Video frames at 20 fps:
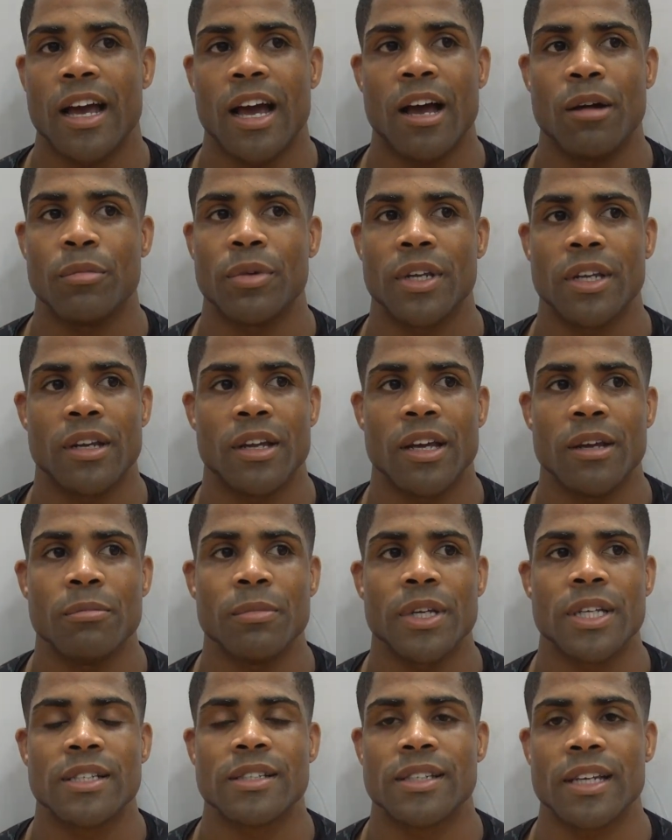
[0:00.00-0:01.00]
I mean, it
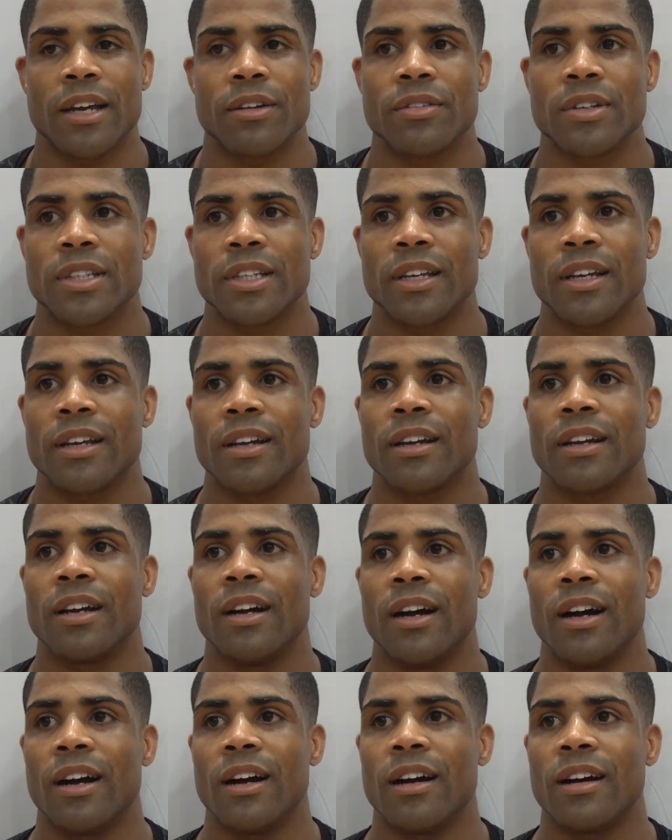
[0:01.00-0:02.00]
means everything.
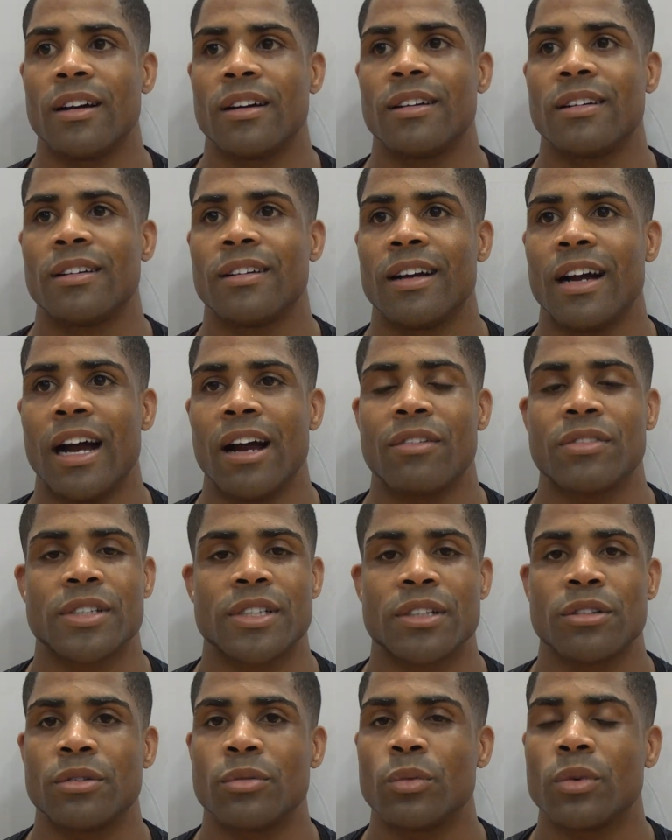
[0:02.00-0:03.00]

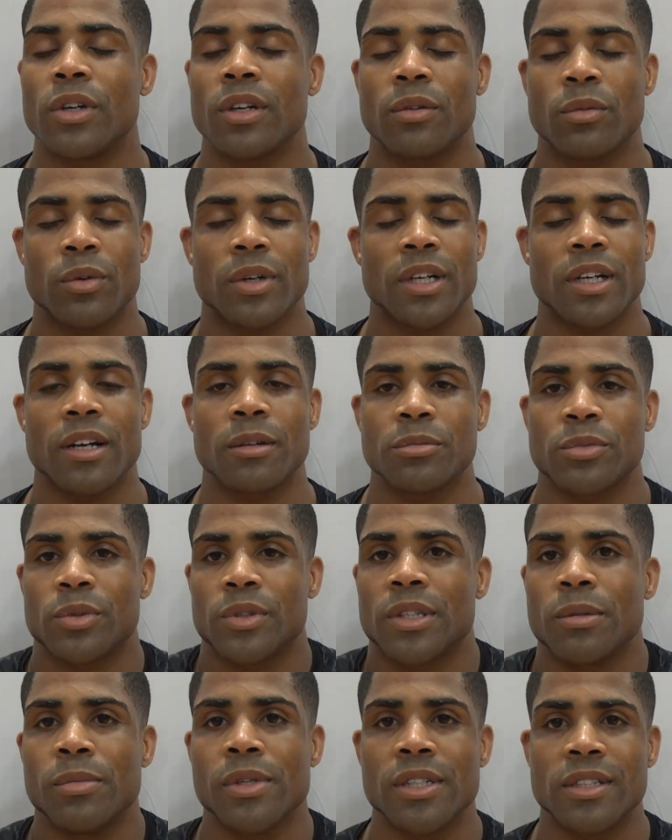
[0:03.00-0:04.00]
Obviously, what comes
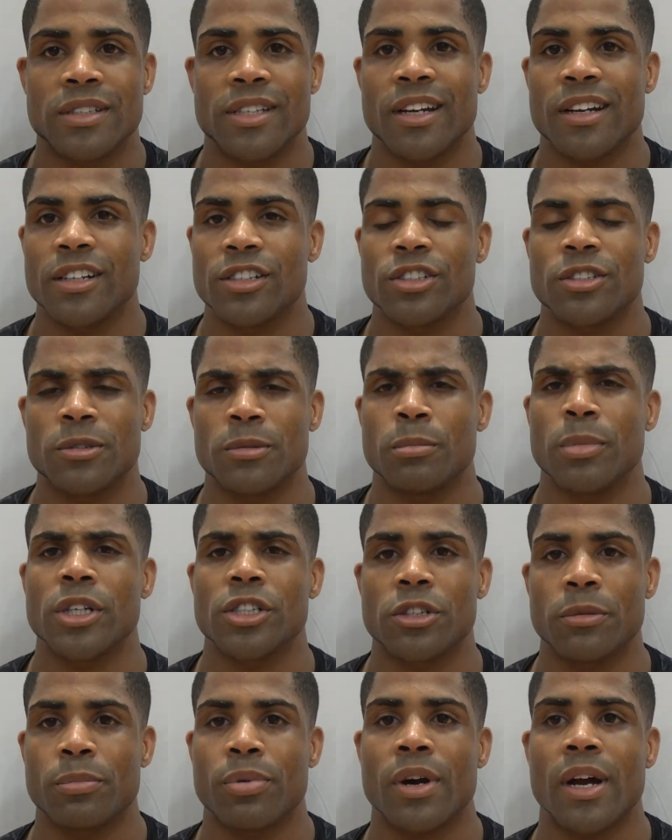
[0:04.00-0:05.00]
with the military is just a
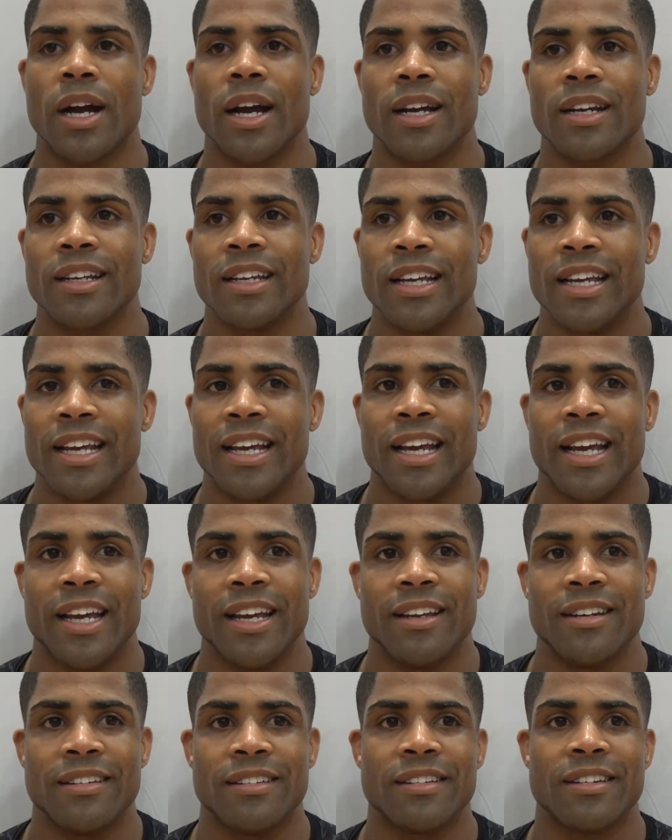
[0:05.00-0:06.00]
bunch of pride,
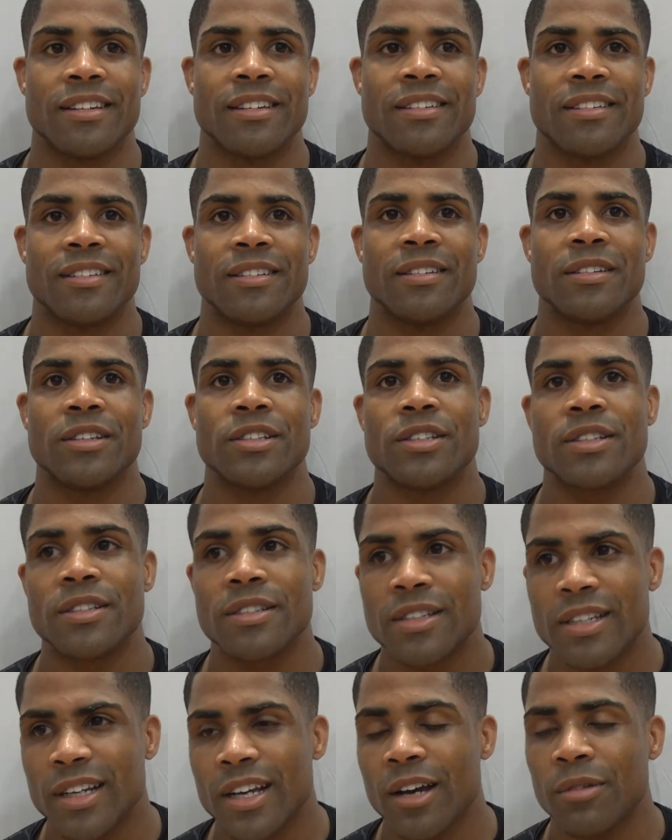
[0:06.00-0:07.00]
and
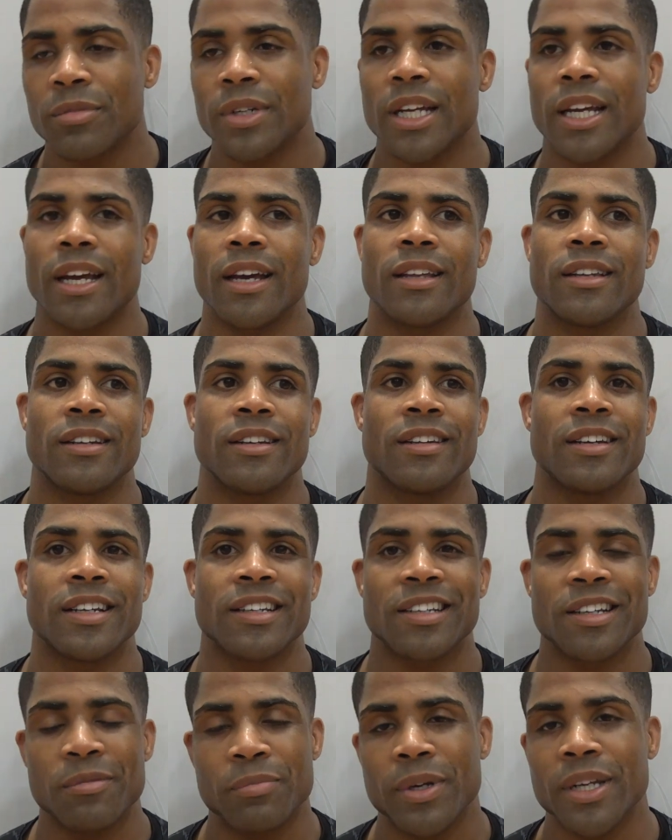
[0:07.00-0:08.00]
to come together
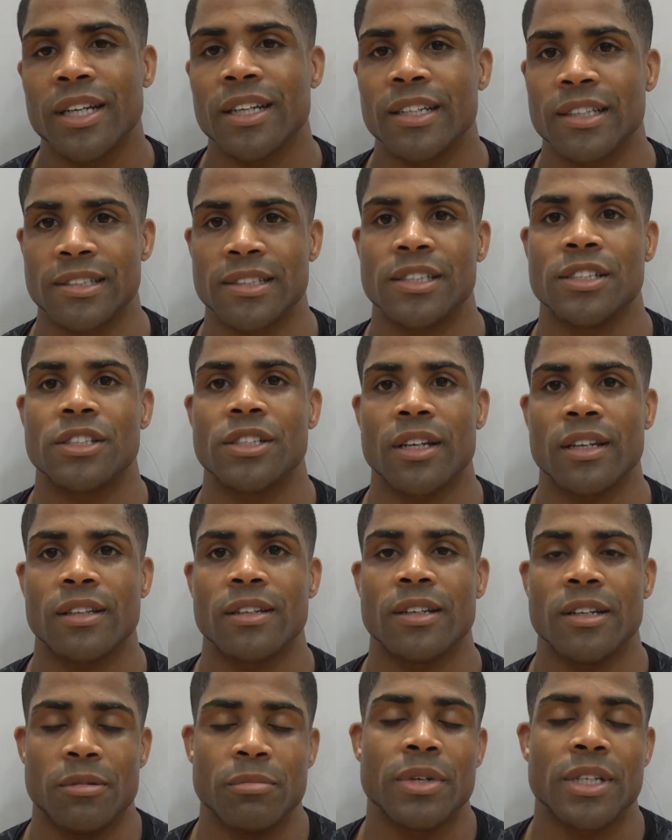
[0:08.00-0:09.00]
and compete against each
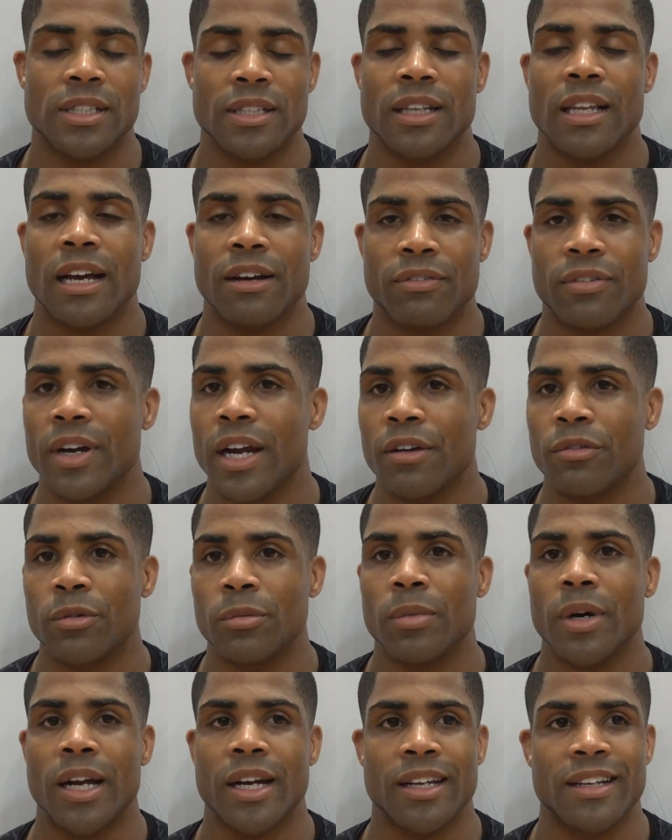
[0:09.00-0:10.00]
other, it means a lot for
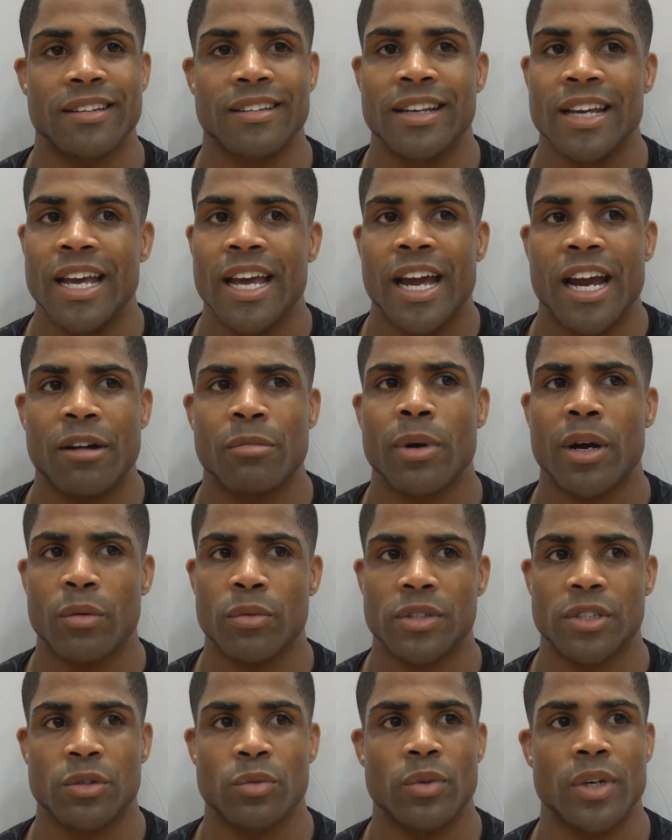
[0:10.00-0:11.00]
everybody, and everybody
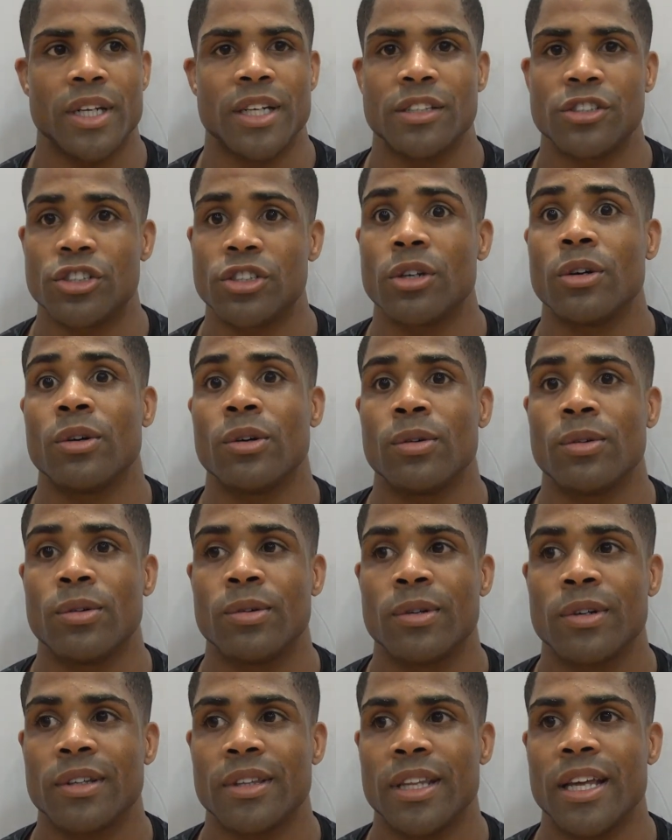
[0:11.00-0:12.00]
wants to win and
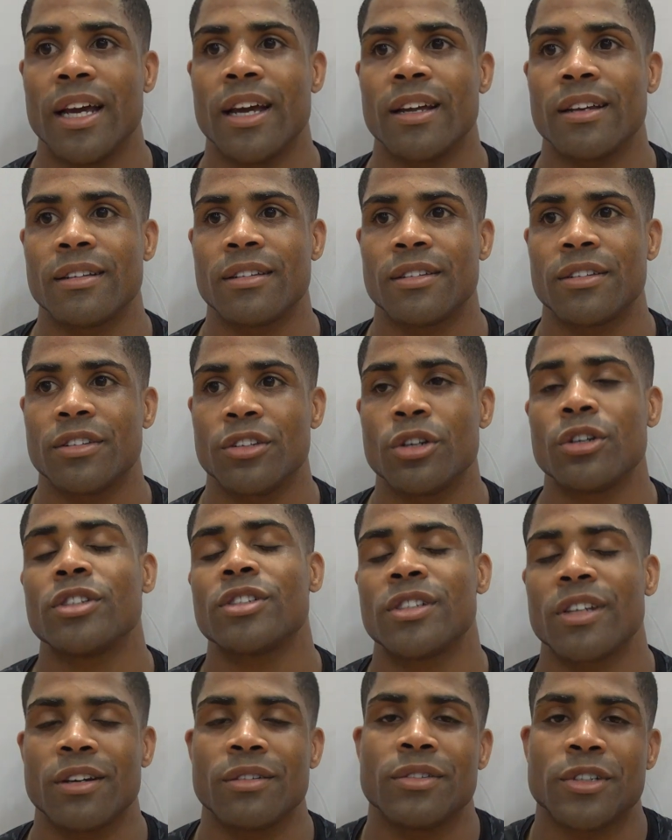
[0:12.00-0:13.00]
show that your
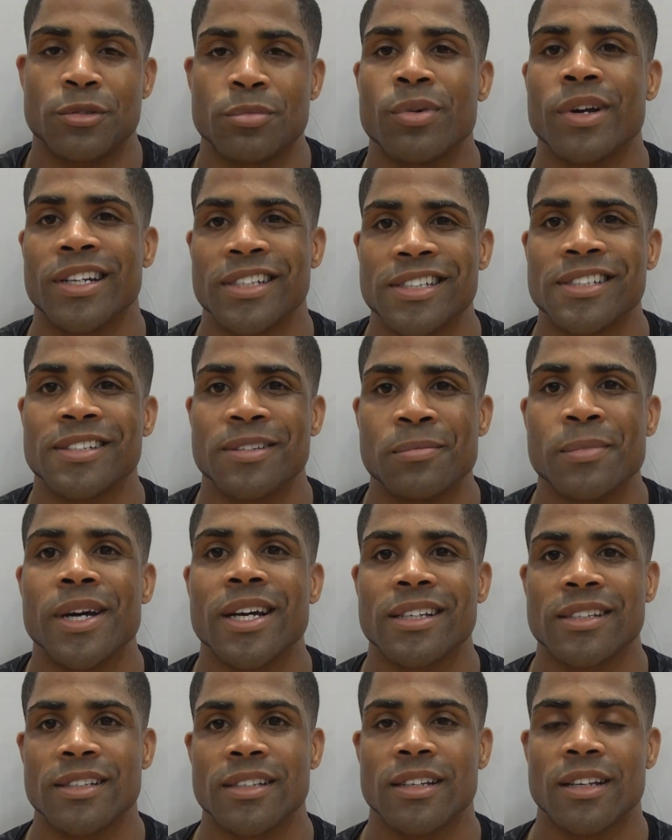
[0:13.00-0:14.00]
service branch is the
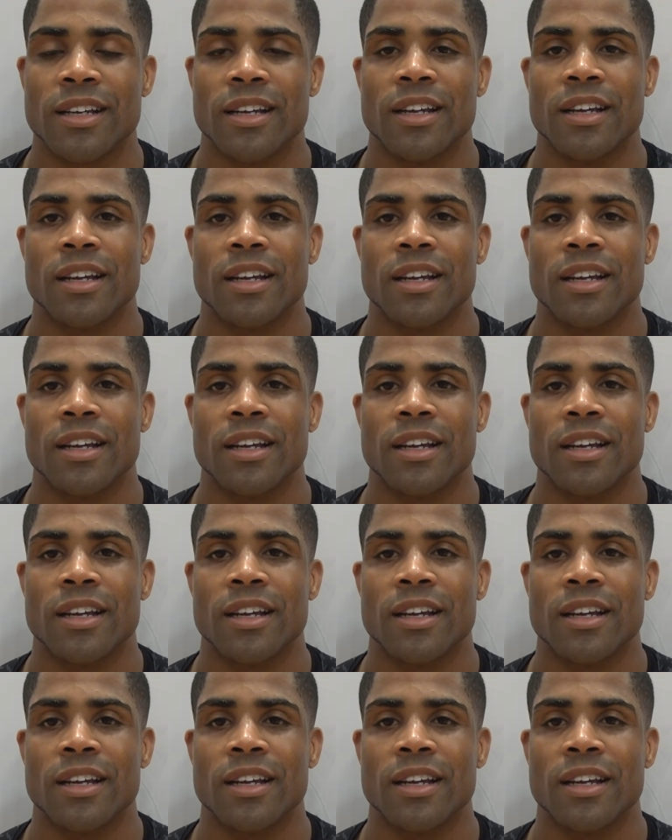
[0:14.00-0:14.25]
best.